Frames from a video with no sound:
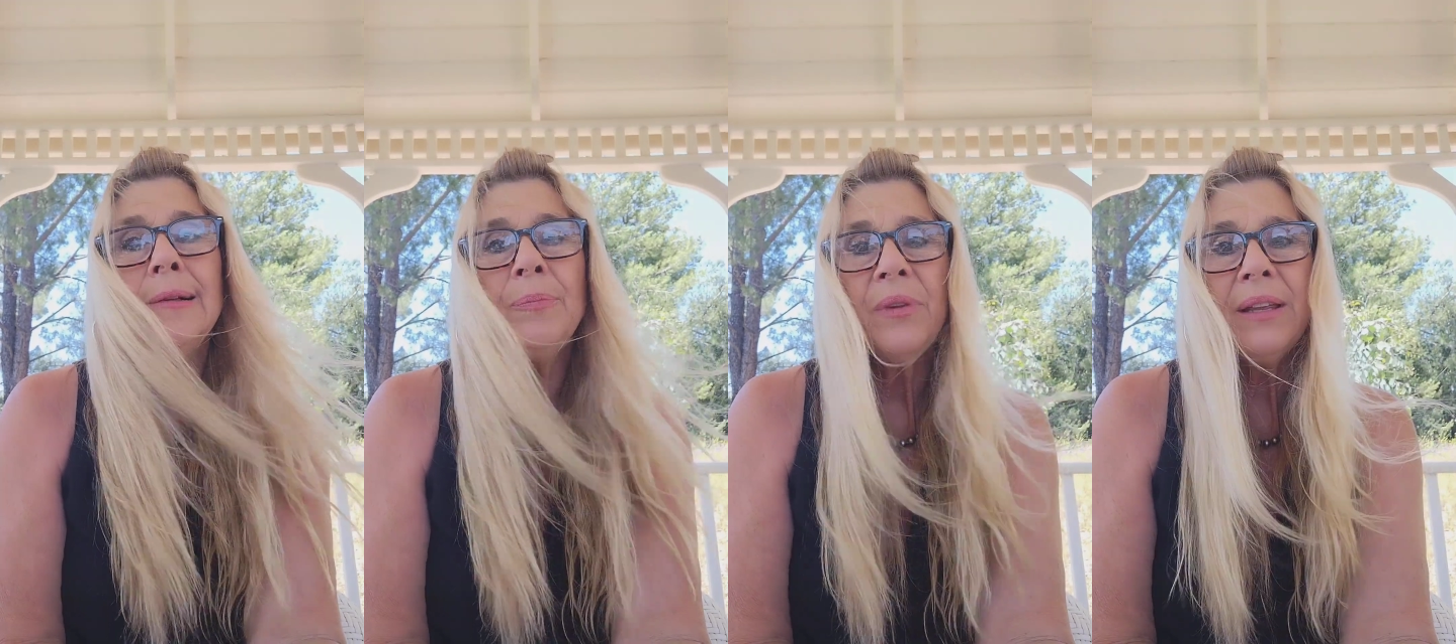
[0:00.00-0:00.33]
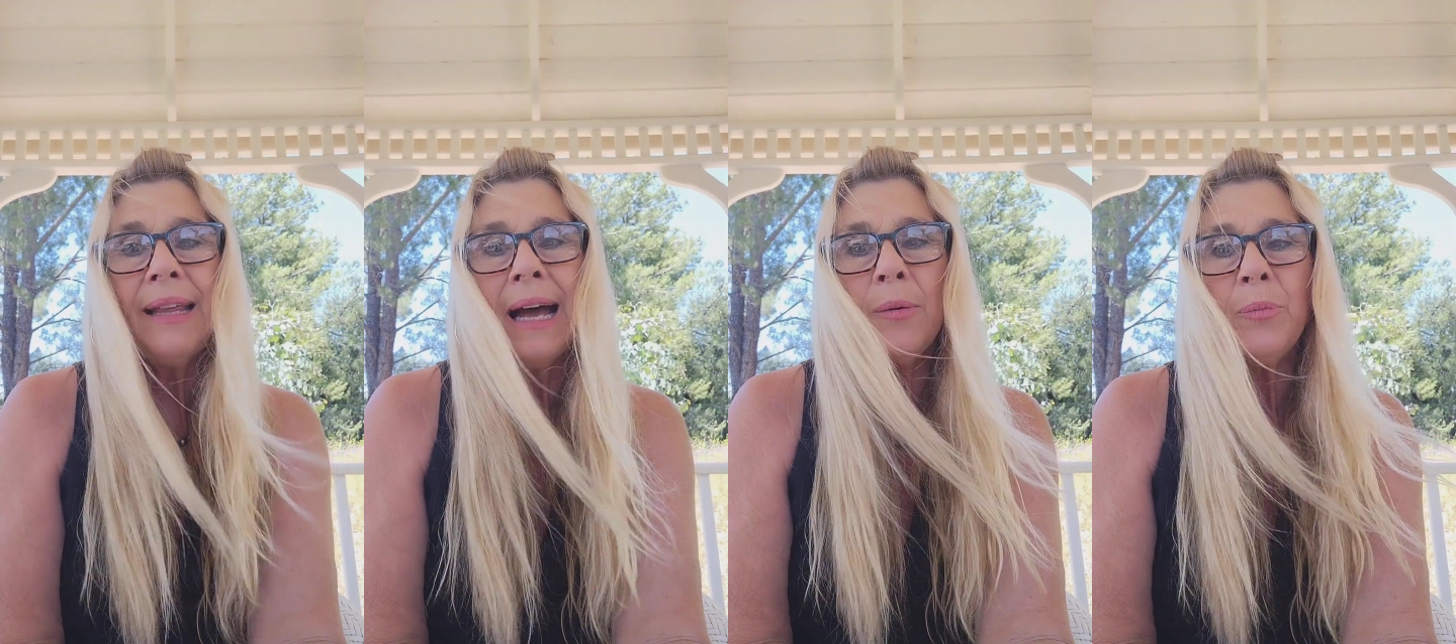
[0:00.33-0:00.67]

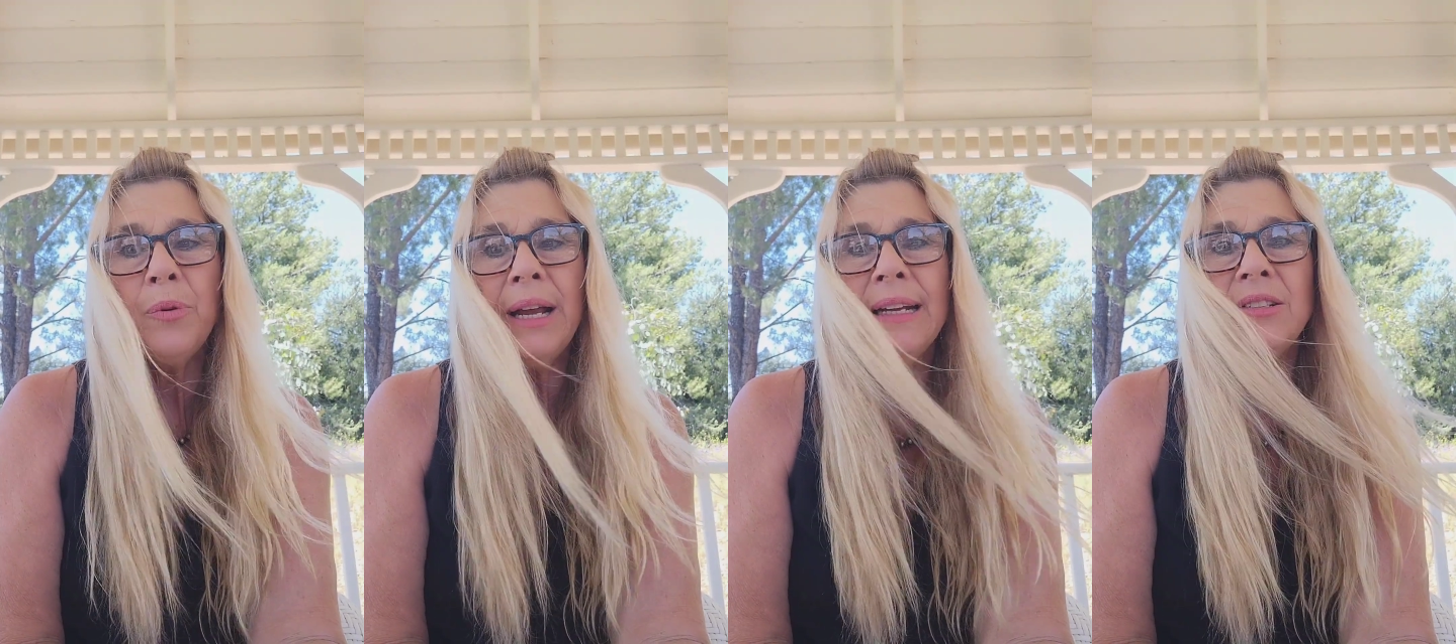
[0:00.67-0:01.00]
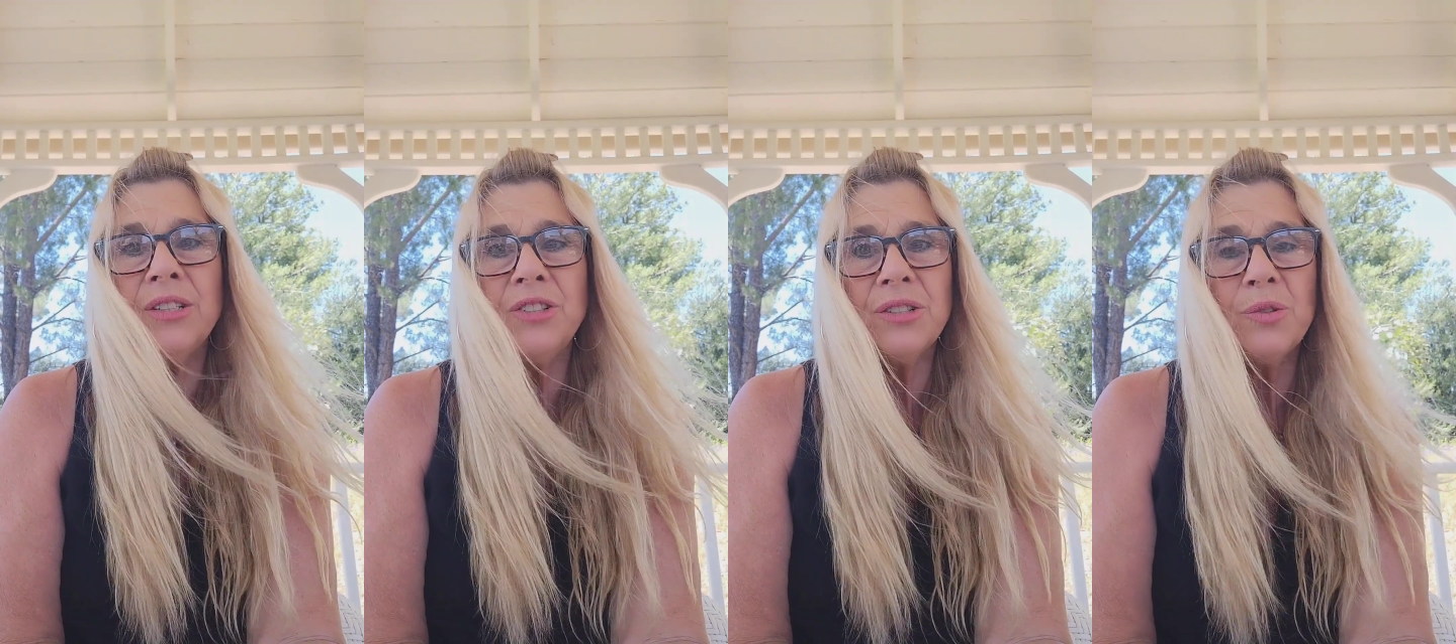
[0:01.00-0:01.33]
that break
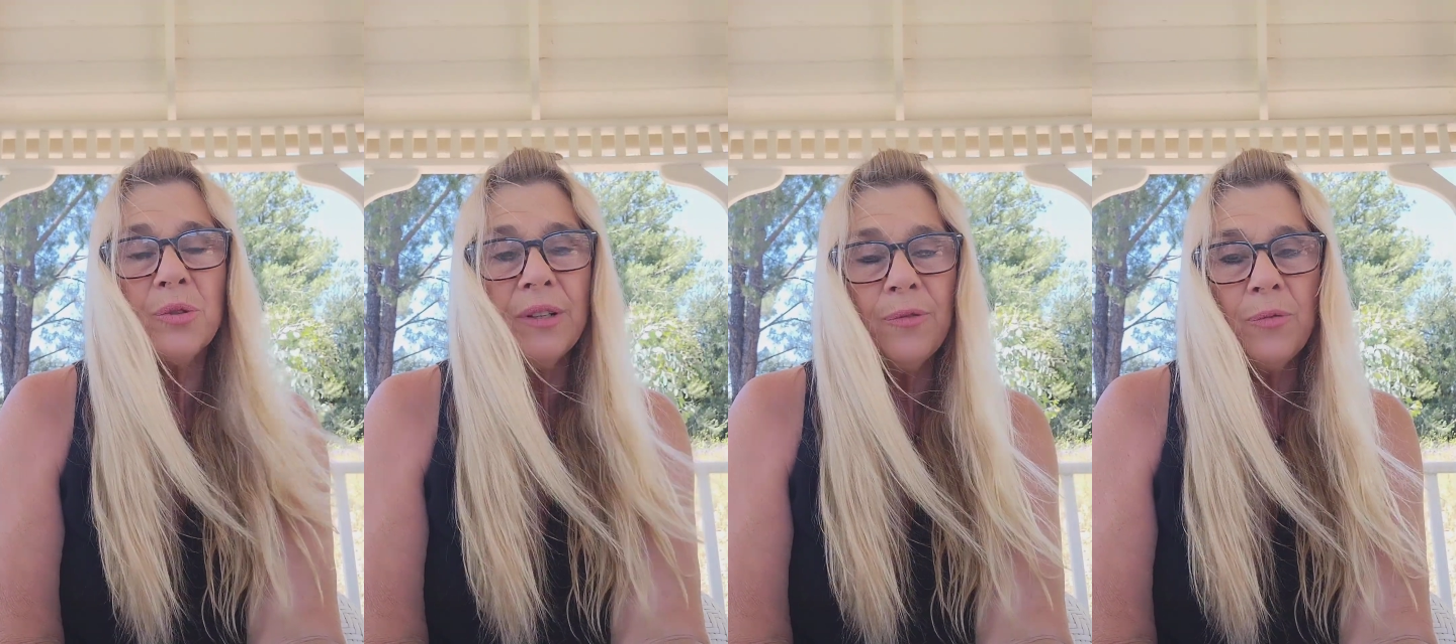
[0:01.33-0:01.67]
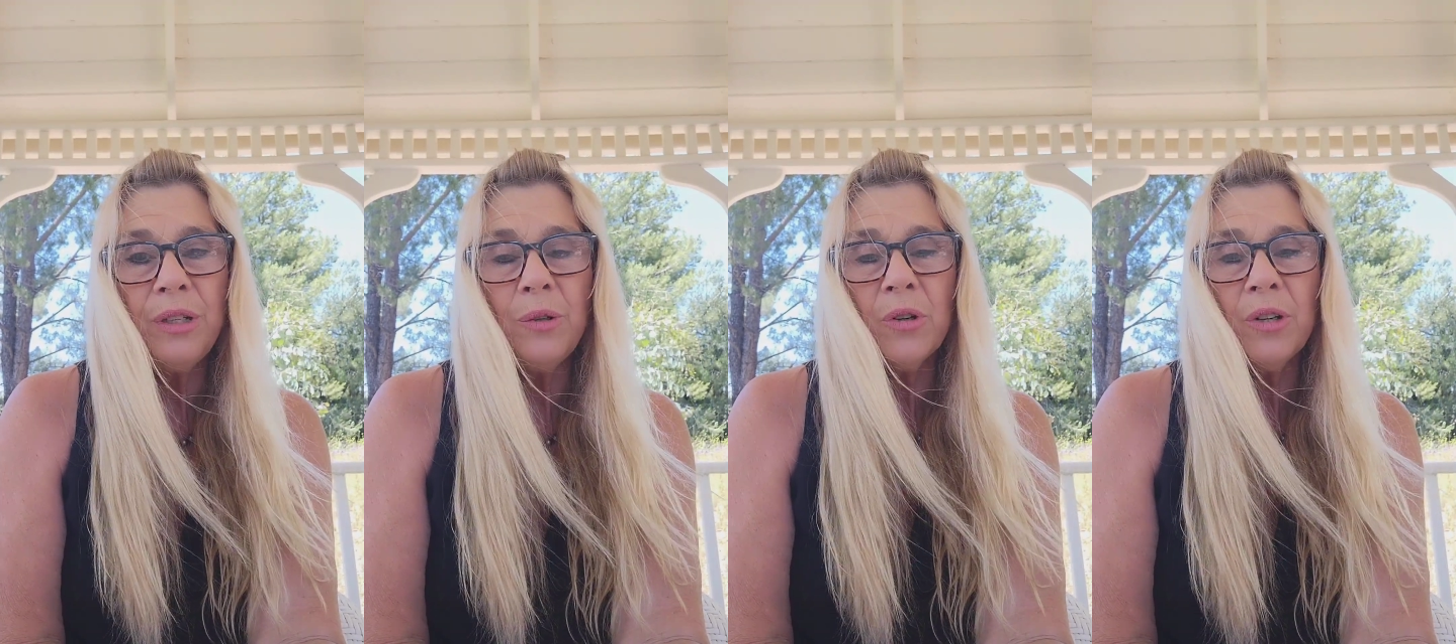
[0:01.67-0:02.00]
to just sort of
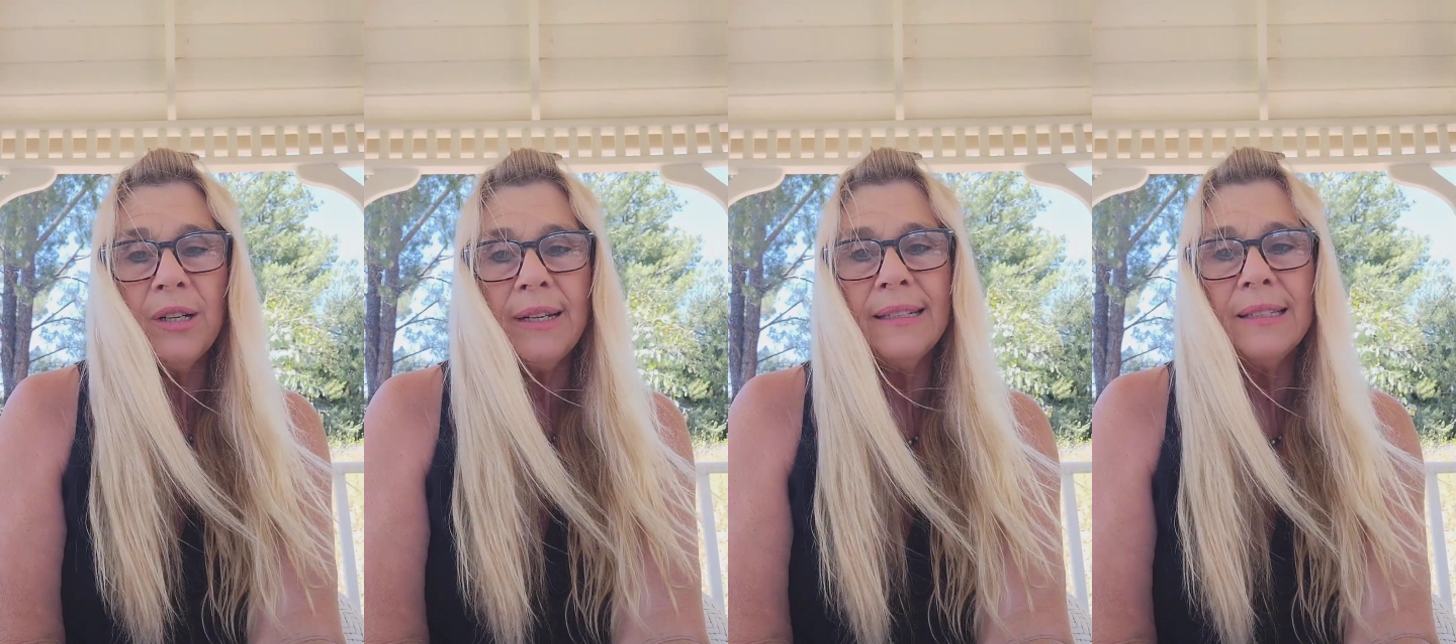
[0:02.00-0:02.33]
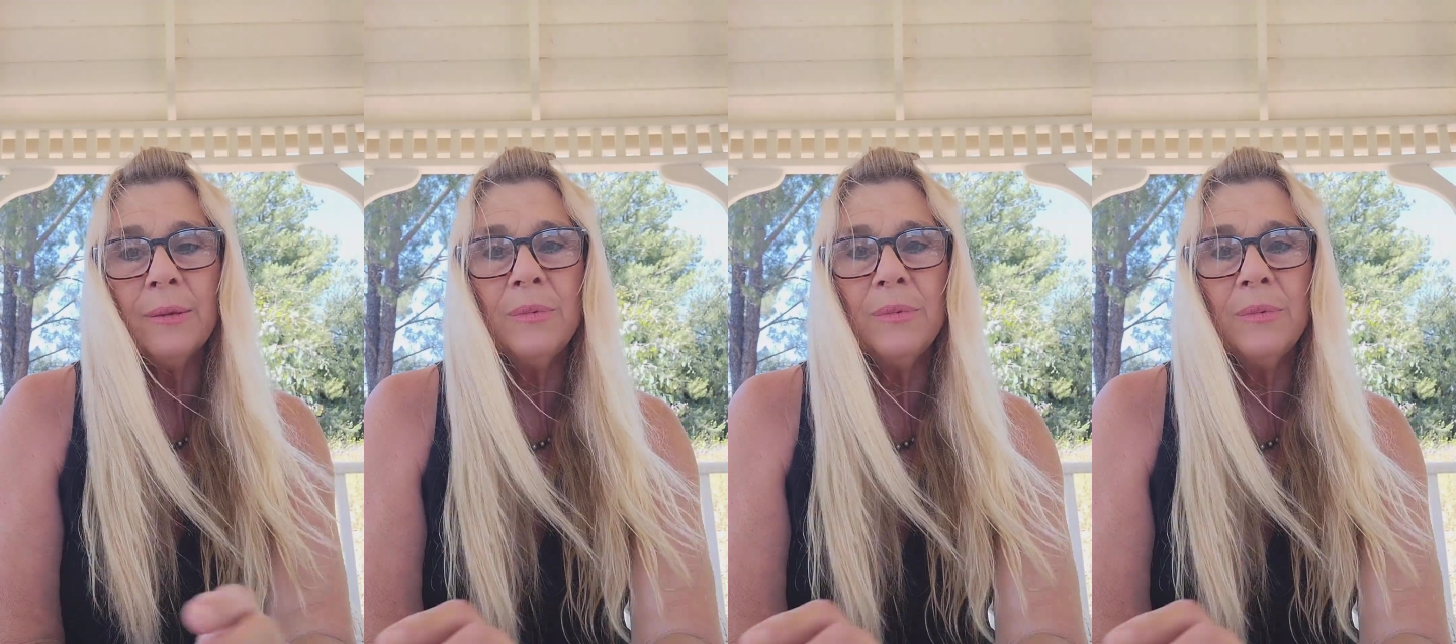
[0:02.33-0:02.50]
reorganize